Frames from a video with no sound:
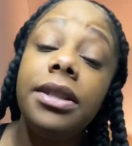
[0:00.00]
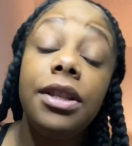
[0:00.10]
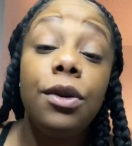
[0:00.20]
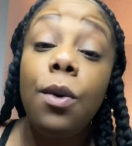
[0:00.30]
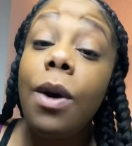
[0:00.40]
to
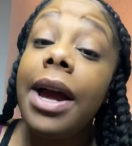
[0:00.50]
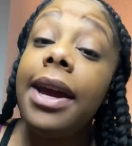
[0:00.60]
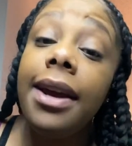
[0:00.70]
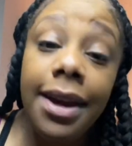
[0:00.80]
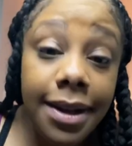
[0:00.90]
the
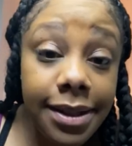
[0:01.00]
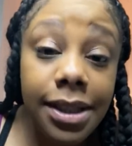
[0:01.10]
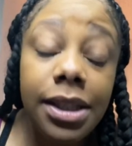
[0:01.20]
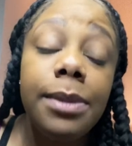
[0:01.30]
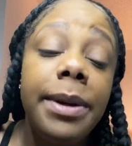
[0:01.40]
quiet kids,
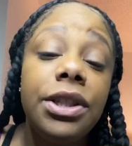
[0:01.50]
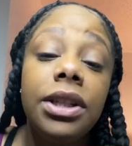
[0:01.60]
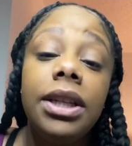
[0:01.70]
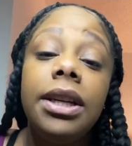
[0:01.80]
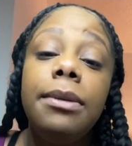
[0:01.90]
especially,